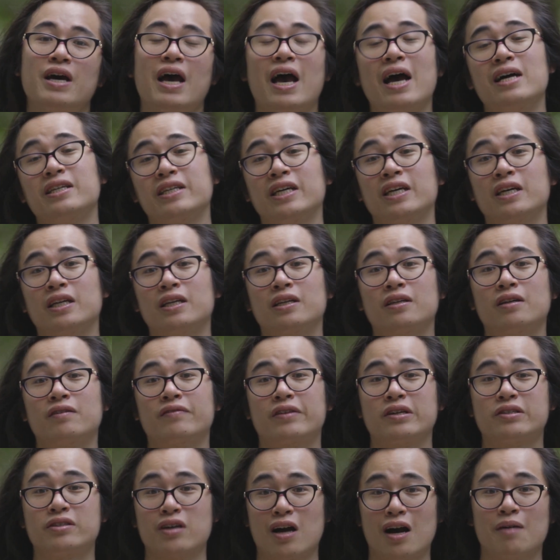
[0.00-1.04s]
And in
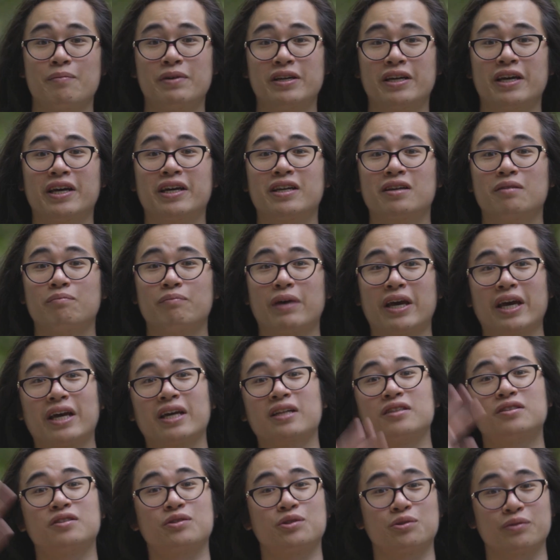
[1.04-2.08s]
the dominant,
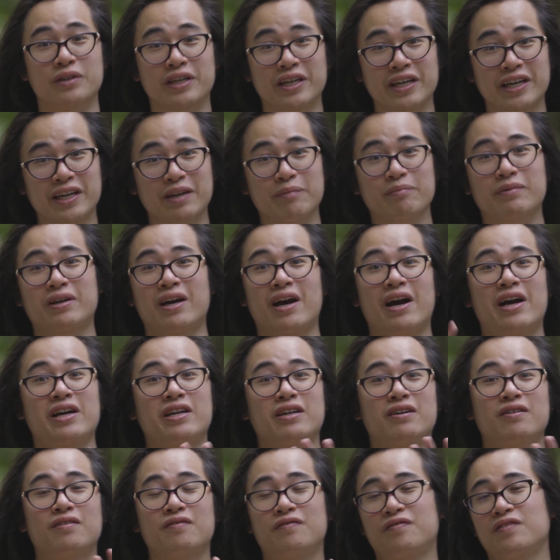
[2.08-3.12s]
mainstream,
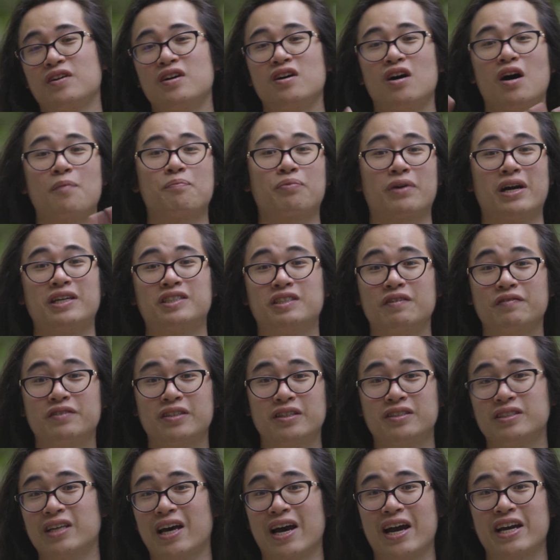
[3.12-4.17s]
kind of oppressive
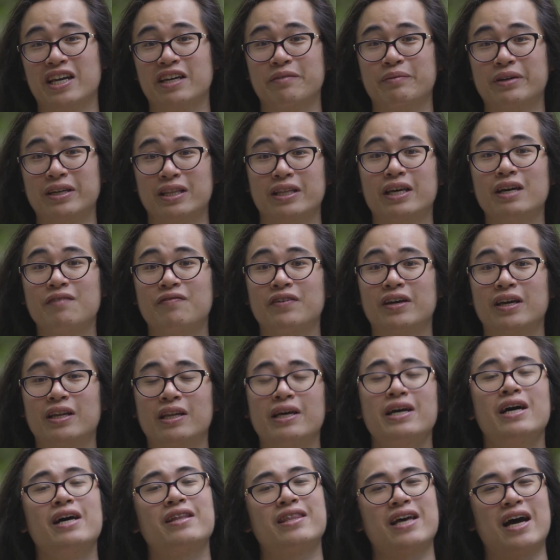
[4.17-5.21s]
society we live
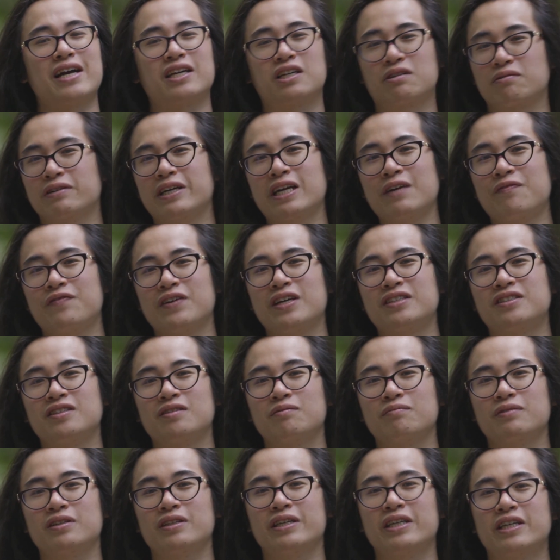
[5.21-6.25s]
in, that grief
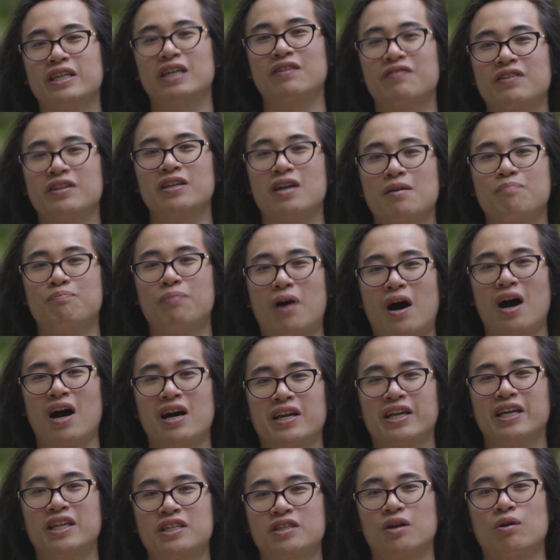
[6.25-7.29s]
isn't really given a
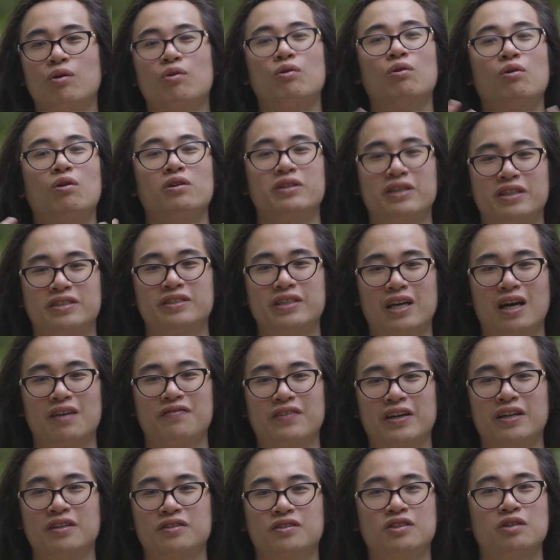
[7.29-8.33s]
body to hold
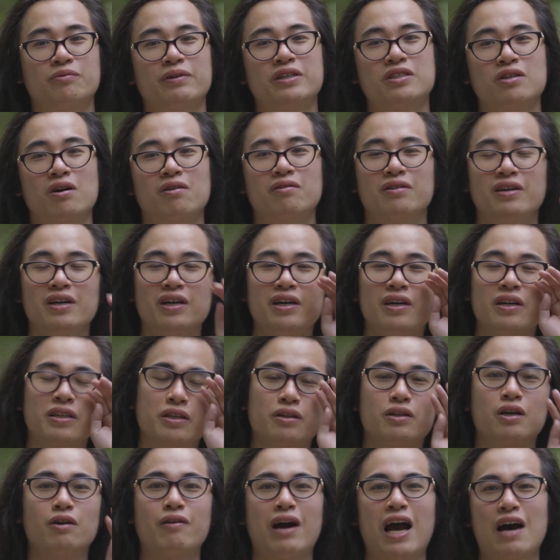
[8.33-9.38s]
itself in. So we don't,
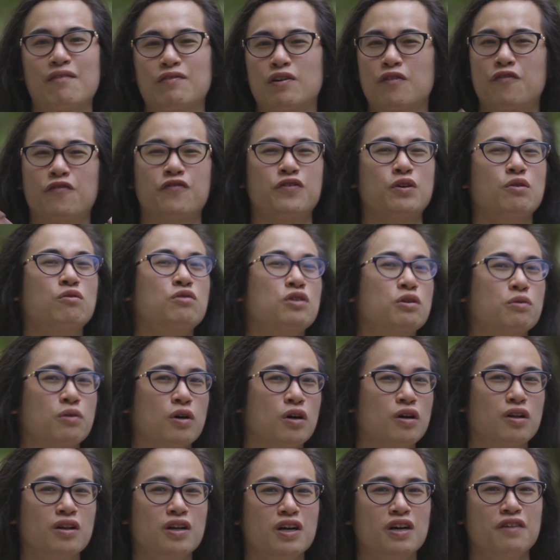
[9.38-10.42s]
you know, have a
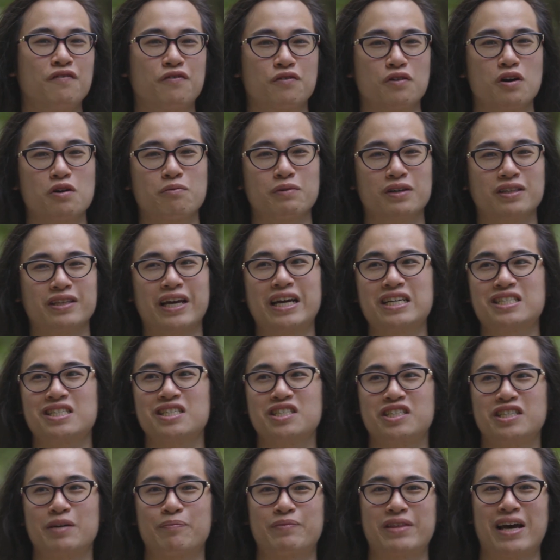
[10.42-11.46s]
funeral for a
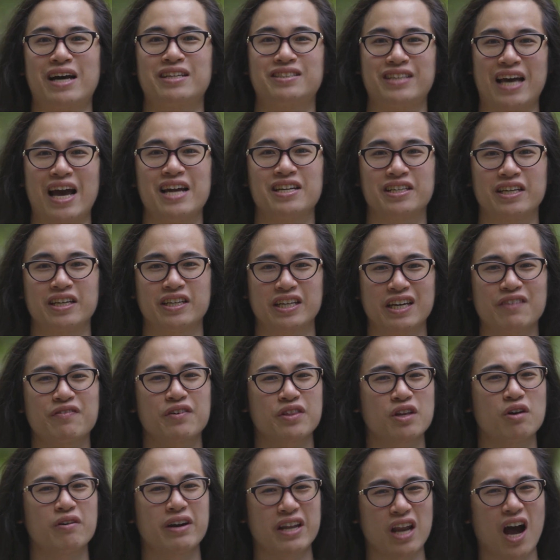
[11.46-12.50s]
relationship that's ended,
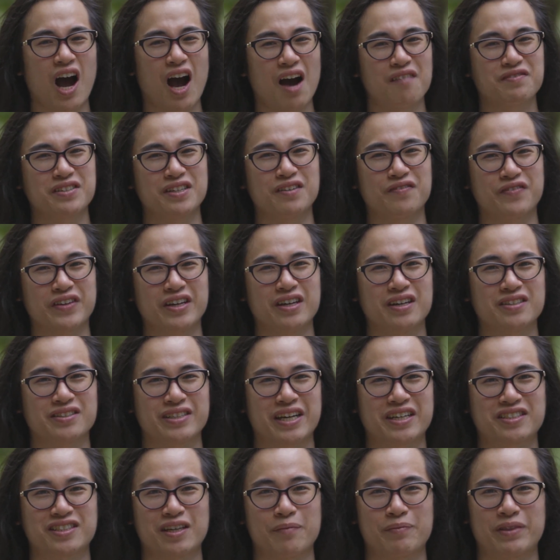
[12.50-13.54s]
even though it often feels
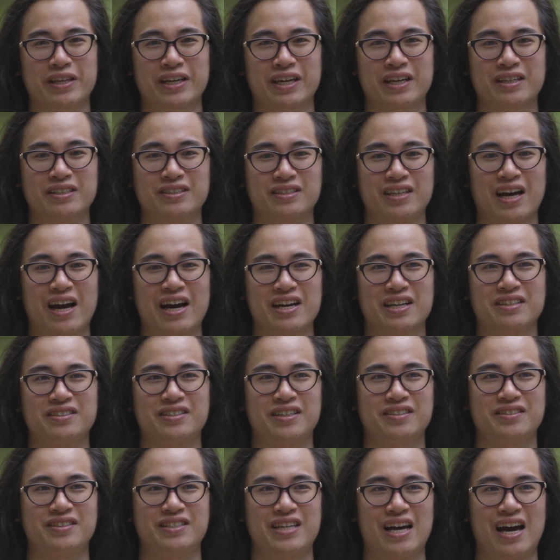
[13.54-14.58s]
like something inside
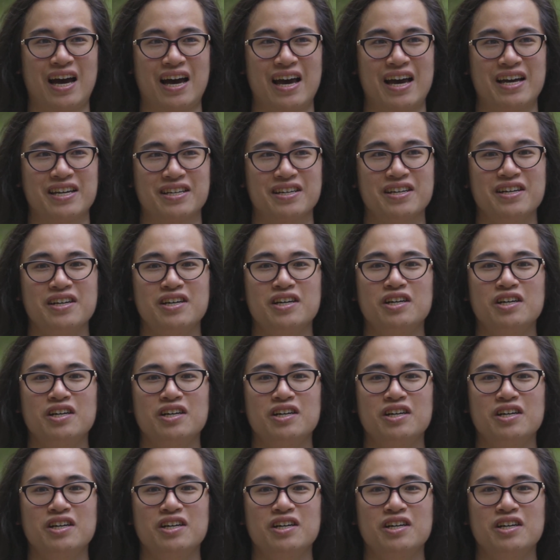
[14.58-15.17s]
us has died.